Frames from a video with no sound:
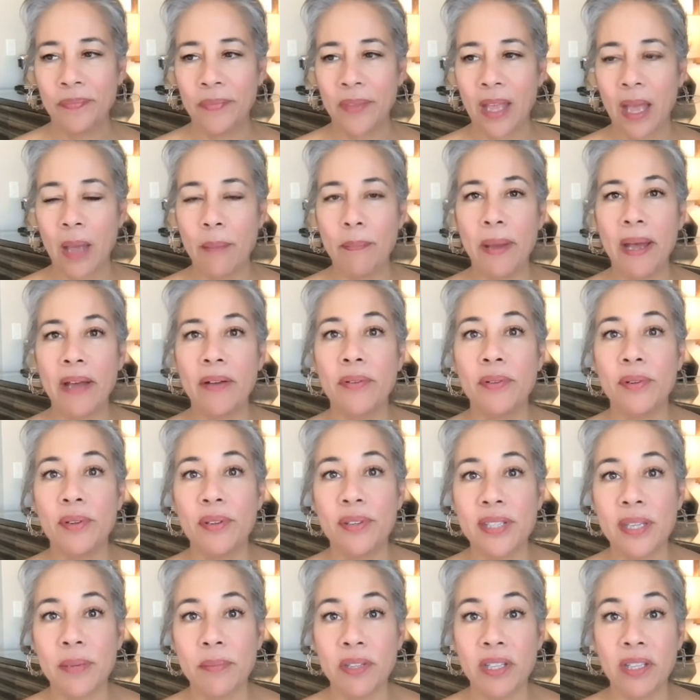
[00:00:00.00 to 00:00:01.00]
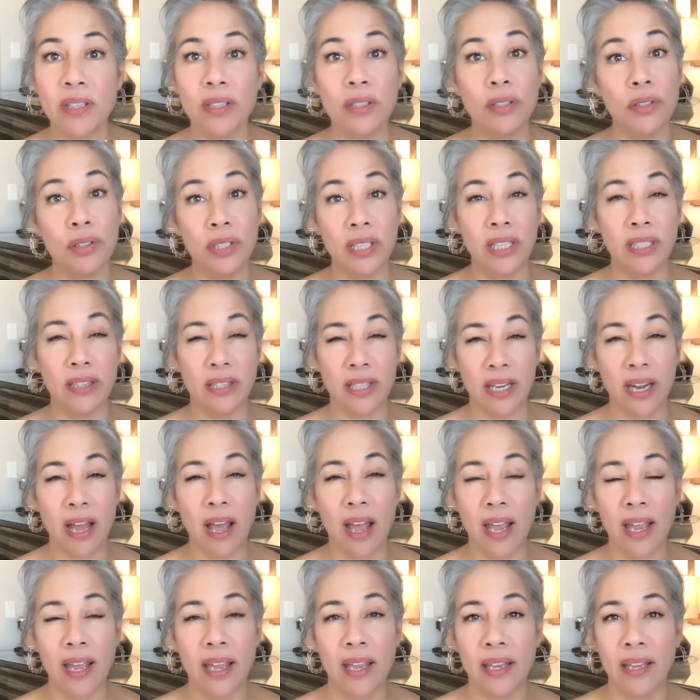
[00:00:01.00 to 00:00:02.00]
about some of the learning that
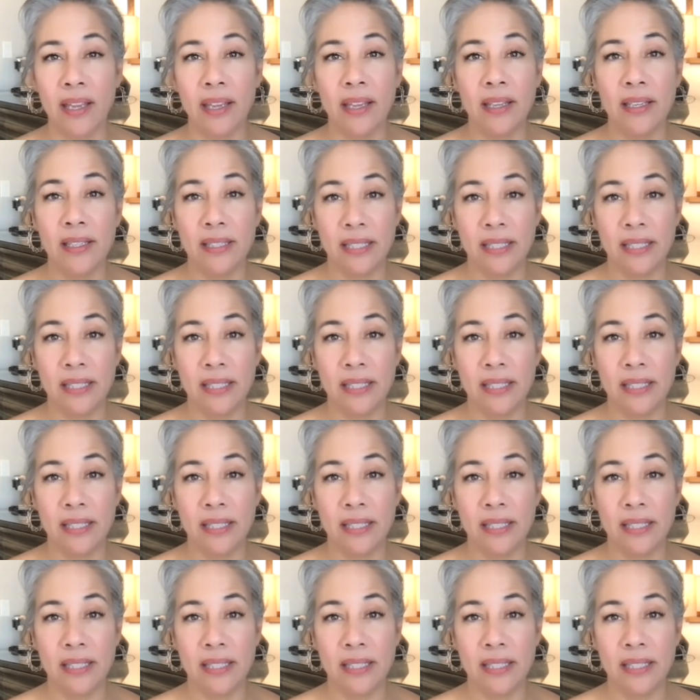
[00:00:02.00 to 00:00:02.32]
I